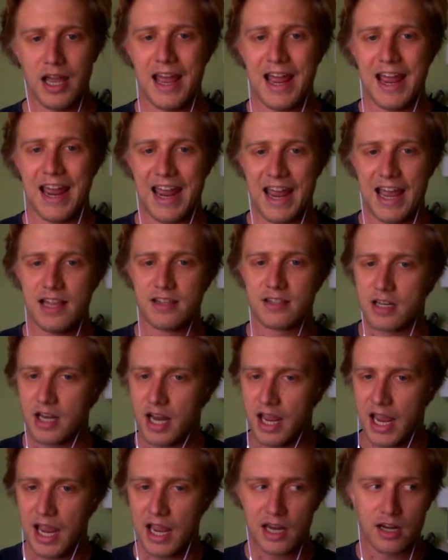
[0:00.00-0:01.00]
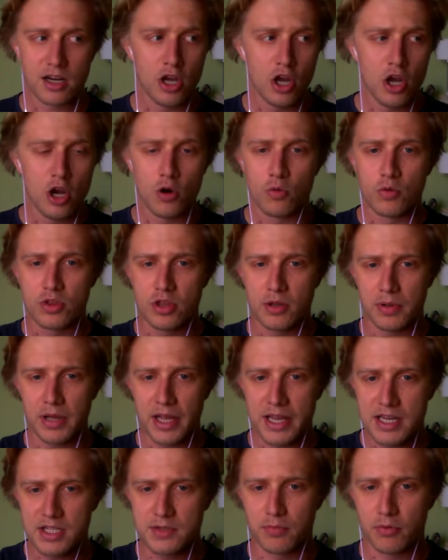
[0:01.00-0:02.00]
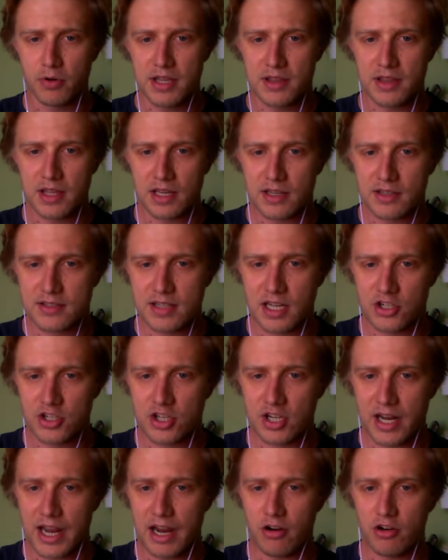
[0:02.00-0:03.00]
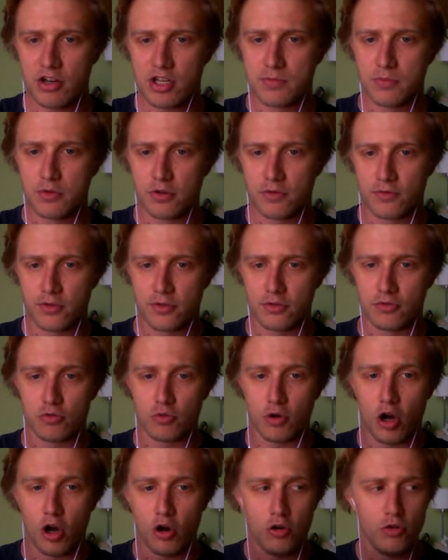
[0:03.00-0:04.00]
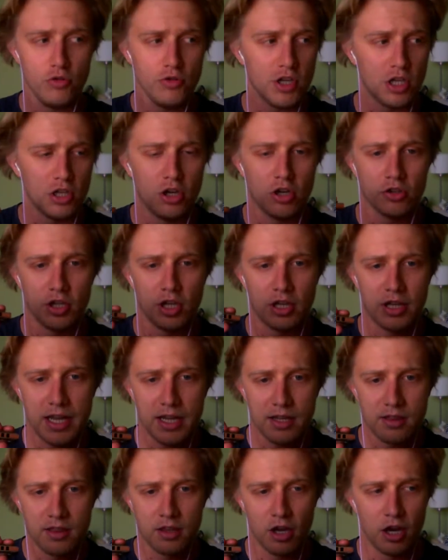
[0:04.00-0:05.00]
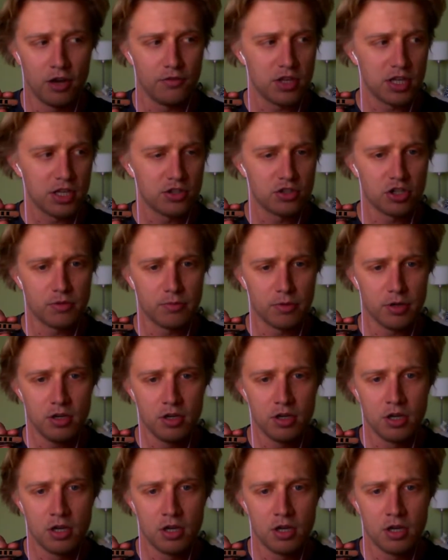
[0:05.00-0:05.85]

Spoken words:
hands and head with the player's breathing such that air is moved through holes along the length of the instrument,